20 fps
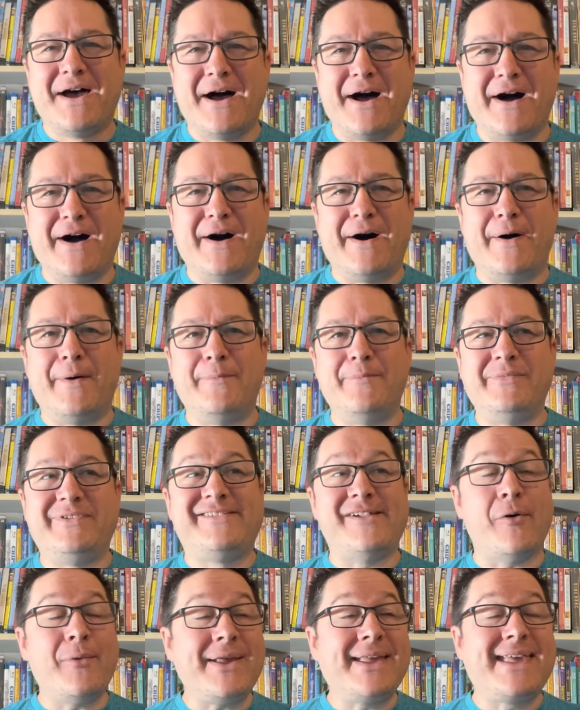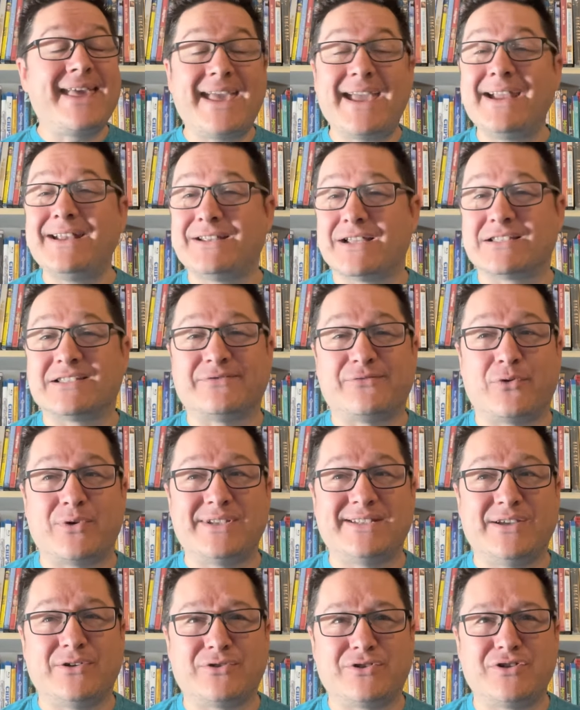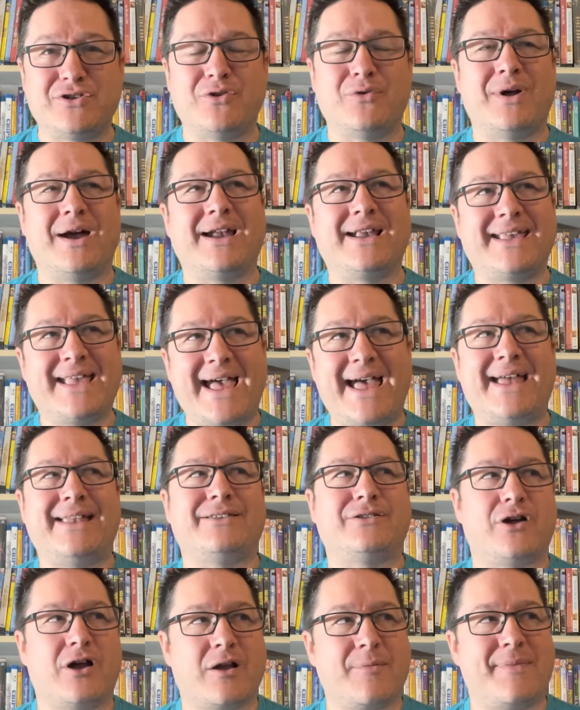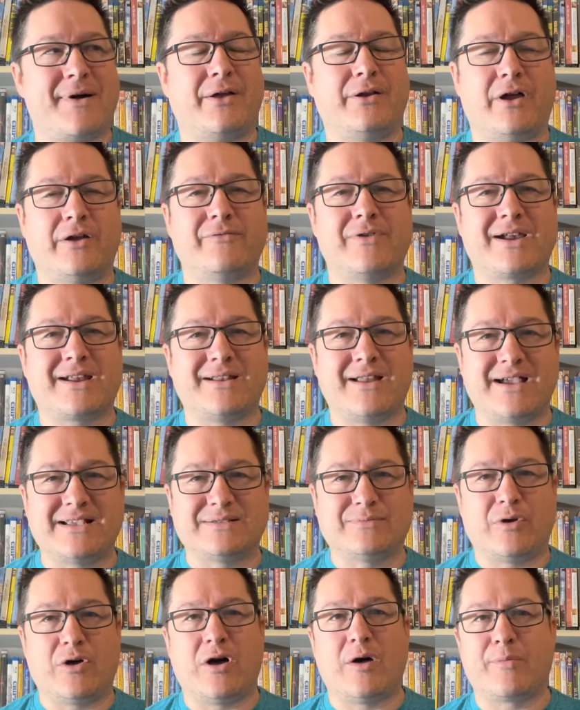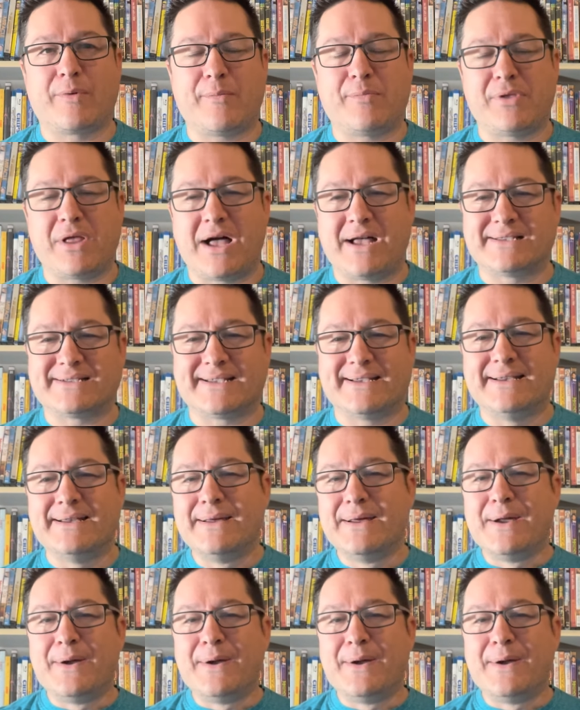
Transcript: Um, Joey King does a voice here too. Again, talk about unrecognizable Aubrey Plaza.